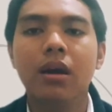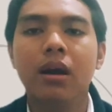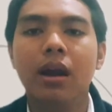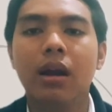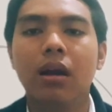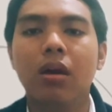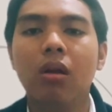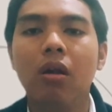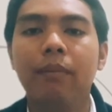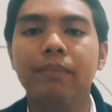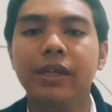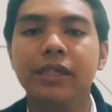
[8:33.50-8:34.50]
The goal
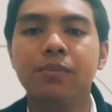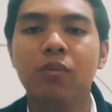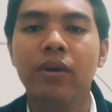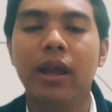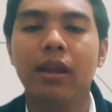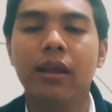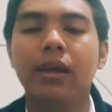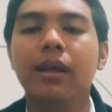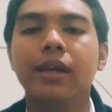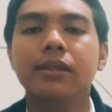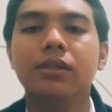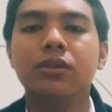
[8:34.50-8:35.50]
of this model
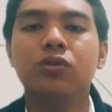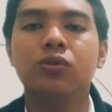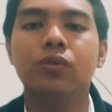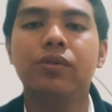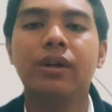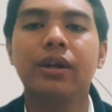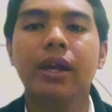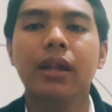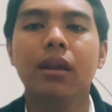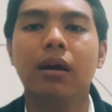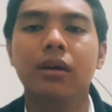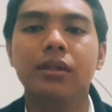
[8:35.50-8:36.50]
is to create
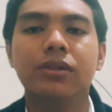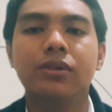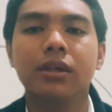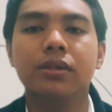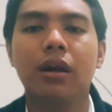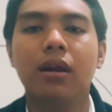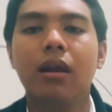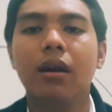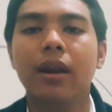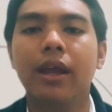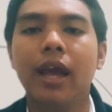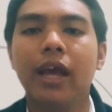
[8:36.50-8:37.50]
a structured
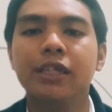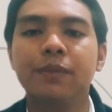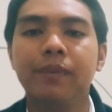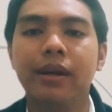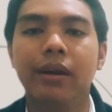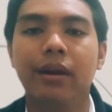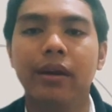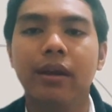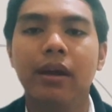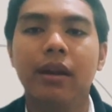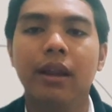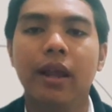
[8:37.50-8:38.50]
learning experience
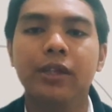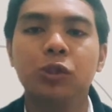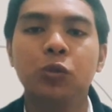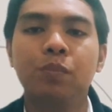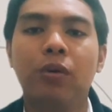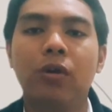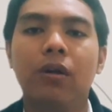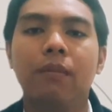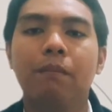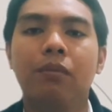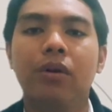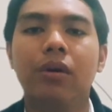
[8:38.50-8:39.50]
that supports
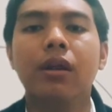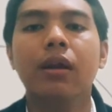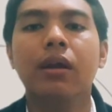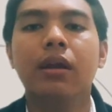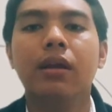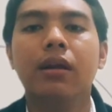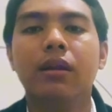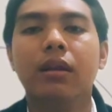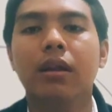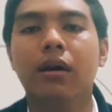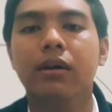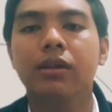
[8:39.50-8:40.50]
both
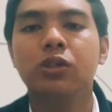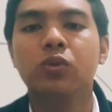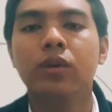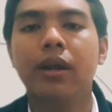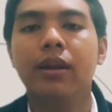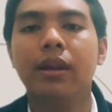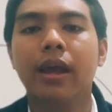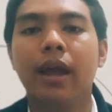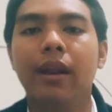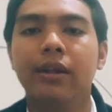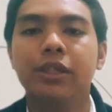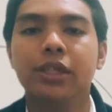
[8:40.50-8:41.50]
the student
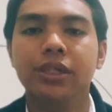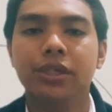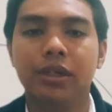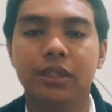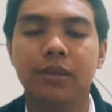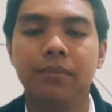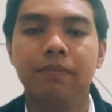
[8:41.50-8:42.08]
and the teachers.